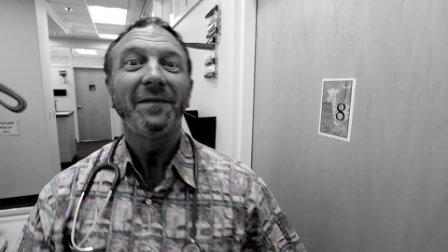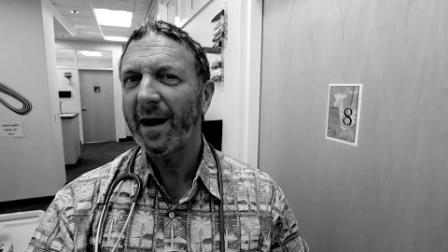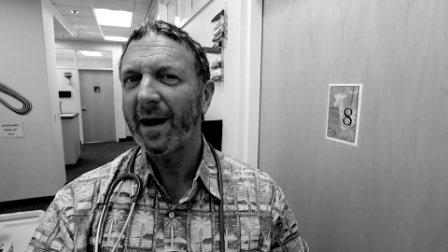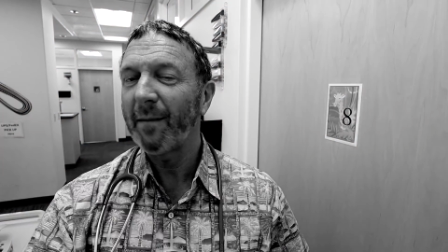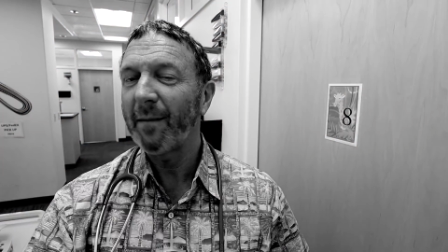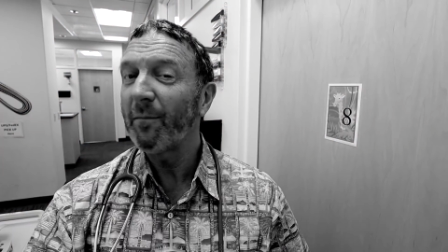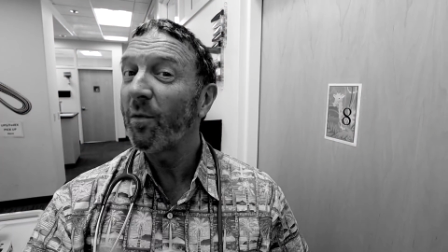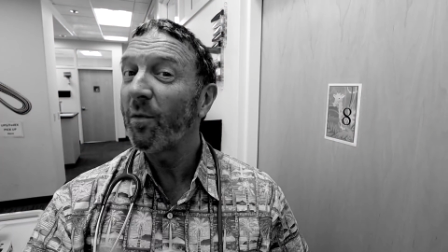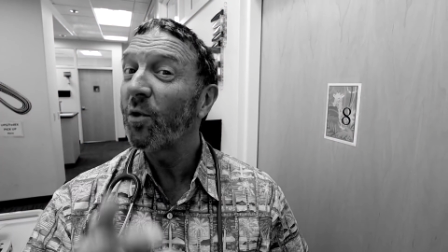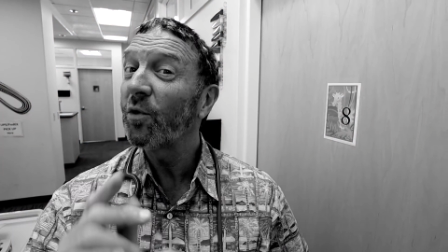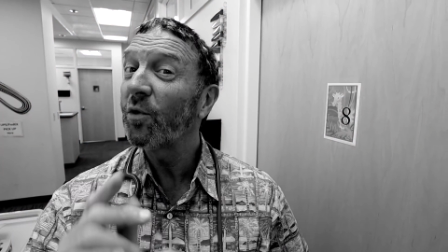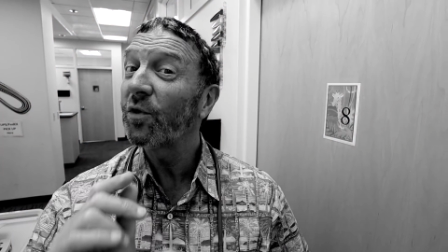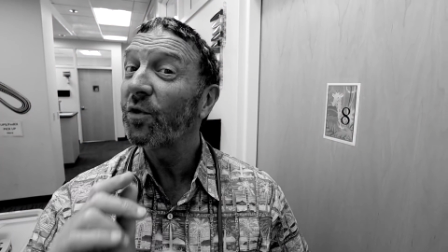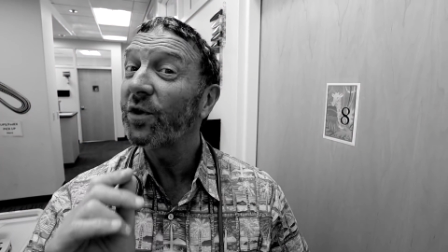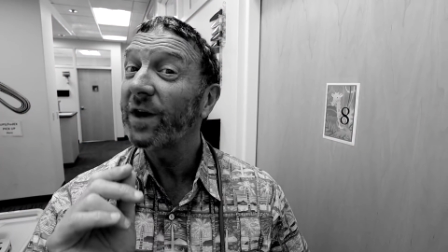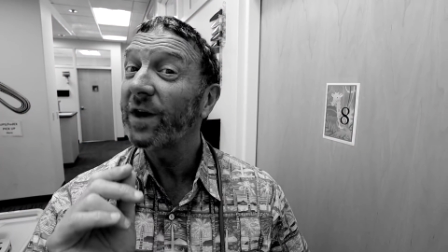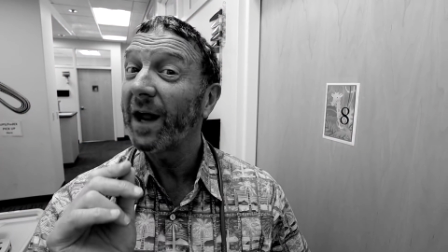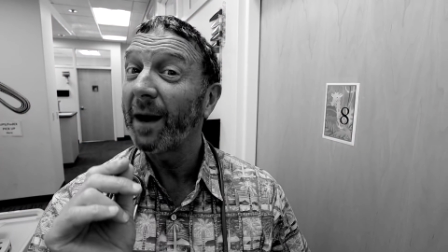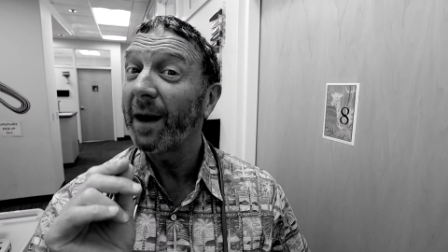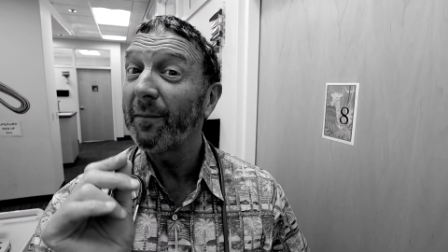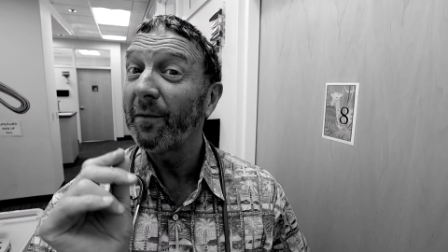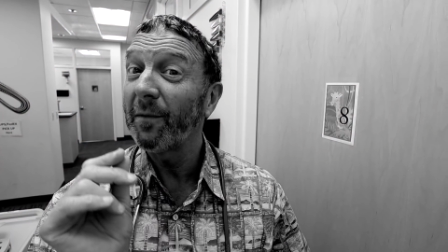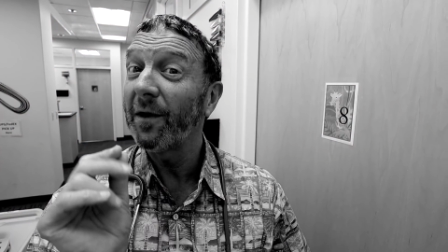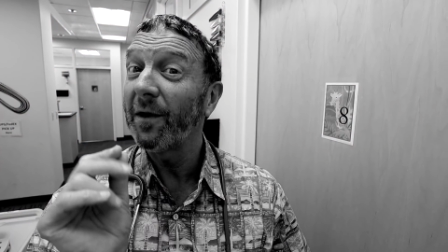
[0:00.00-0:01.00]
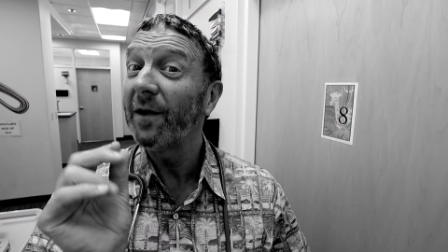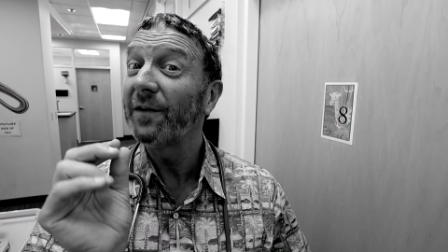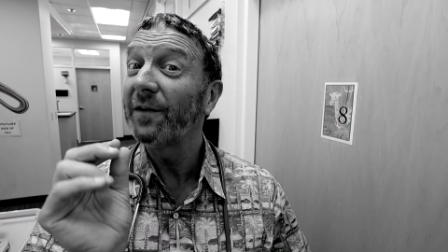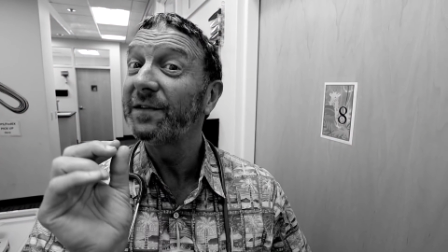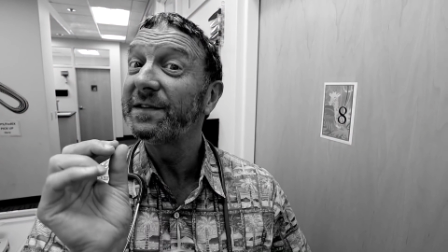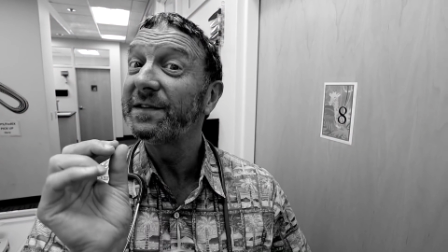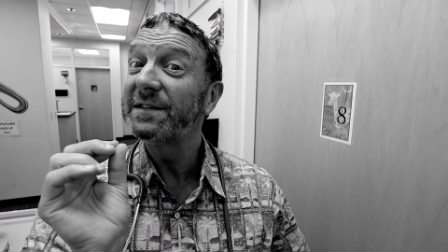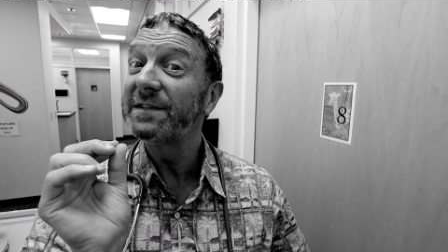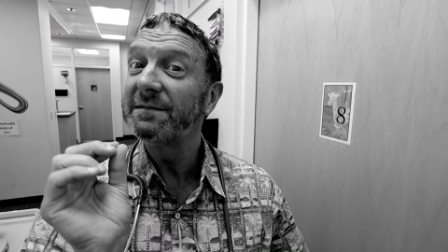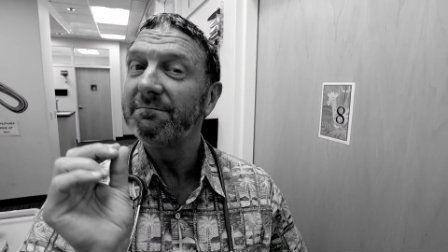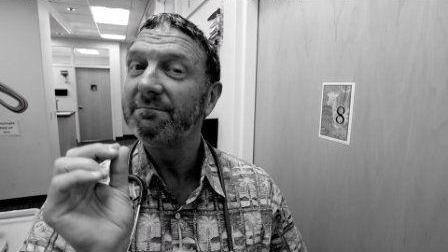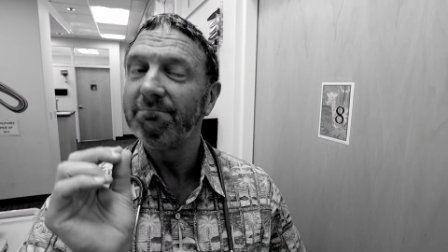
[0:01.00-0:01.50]
I'm I'm
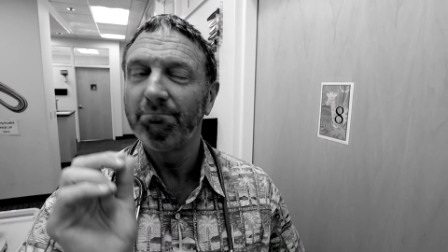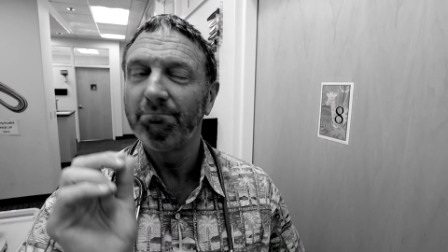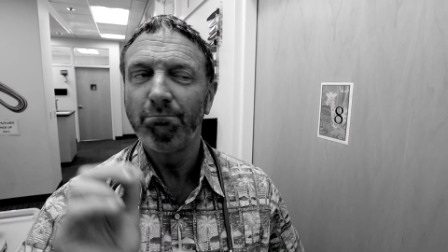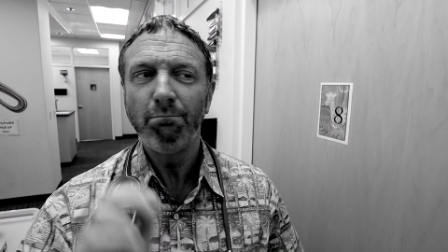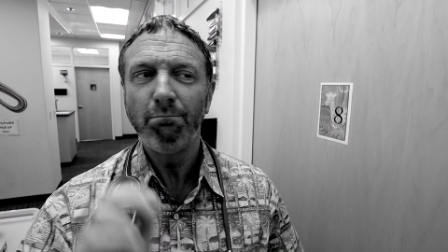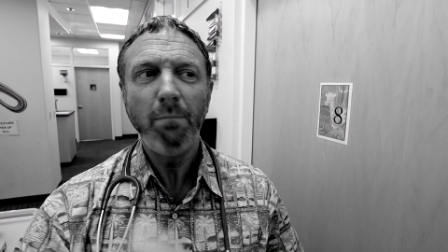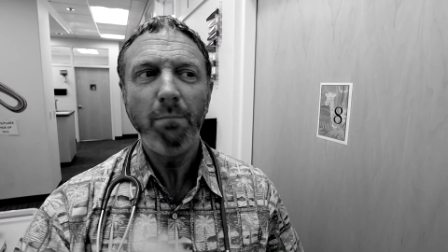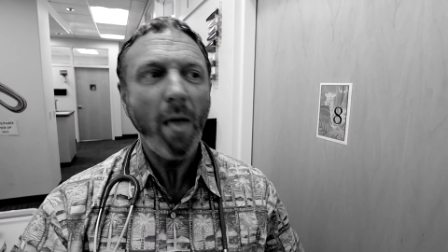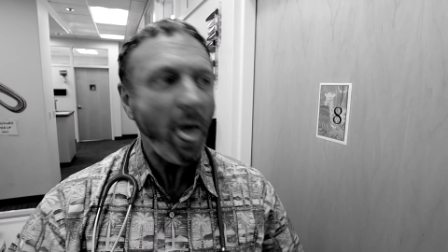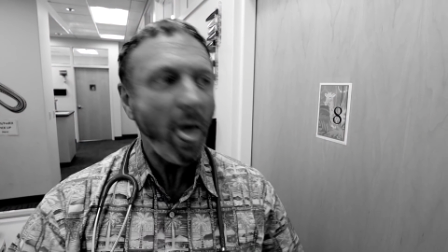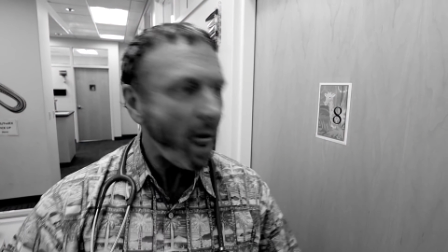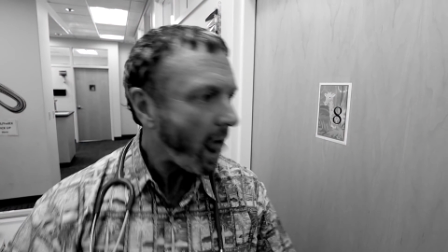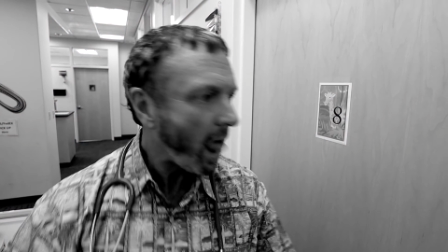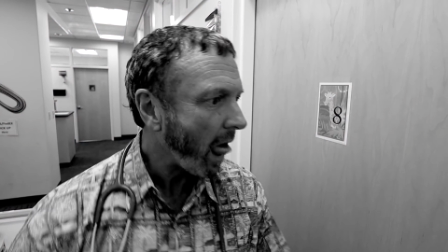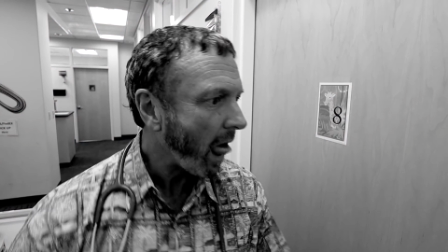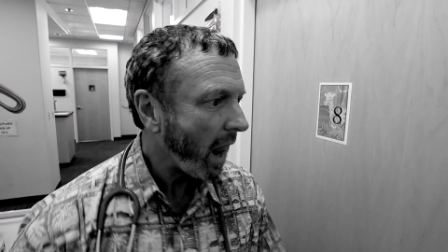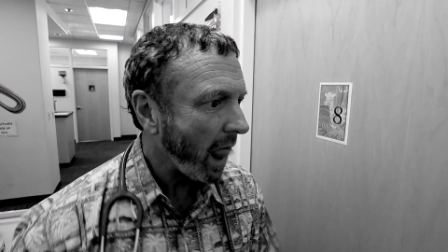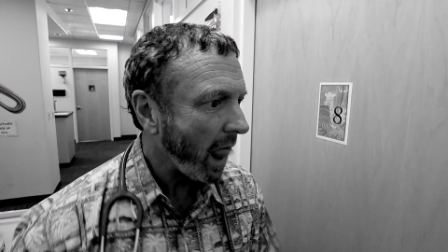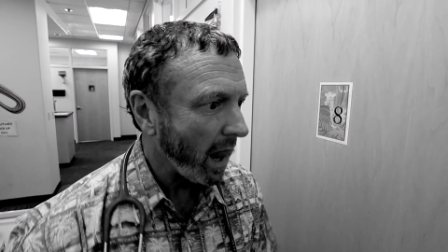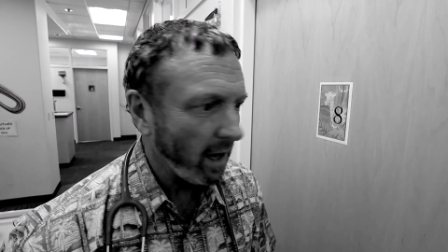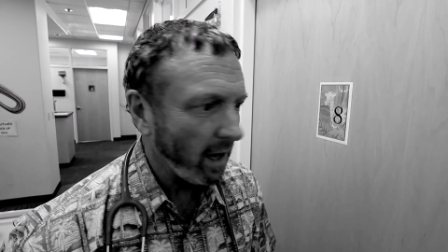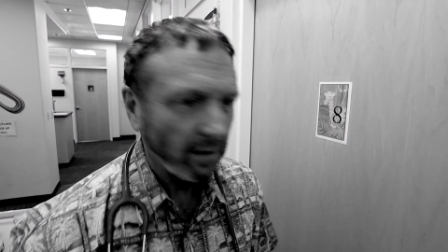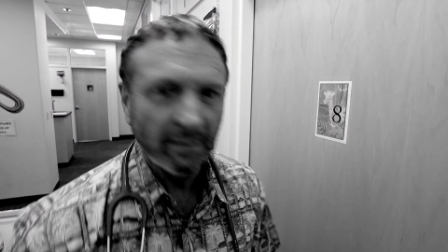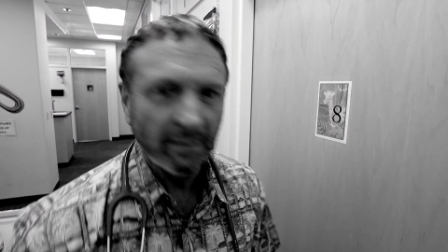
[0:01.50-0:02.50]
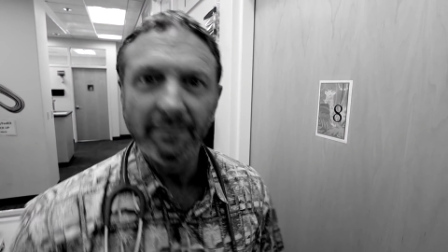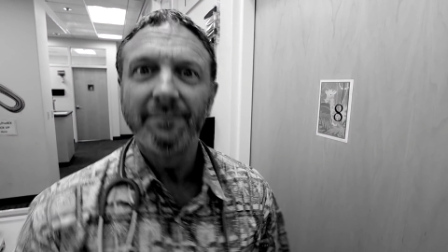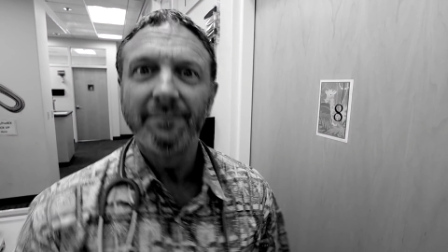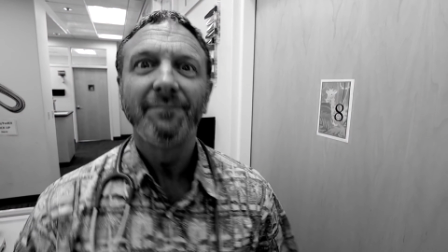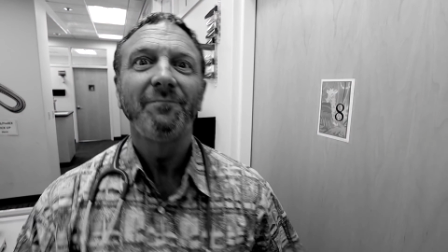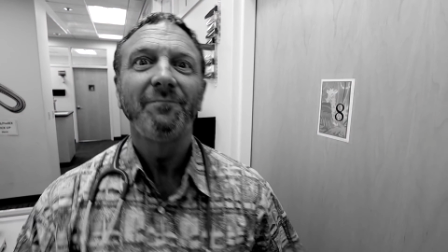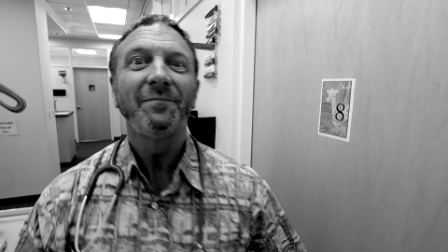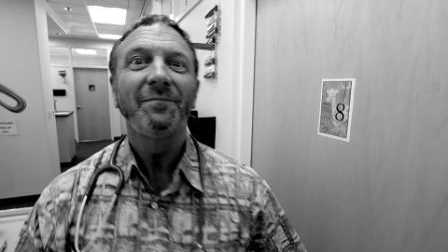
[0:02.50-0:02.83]
all, blah, blah, blah.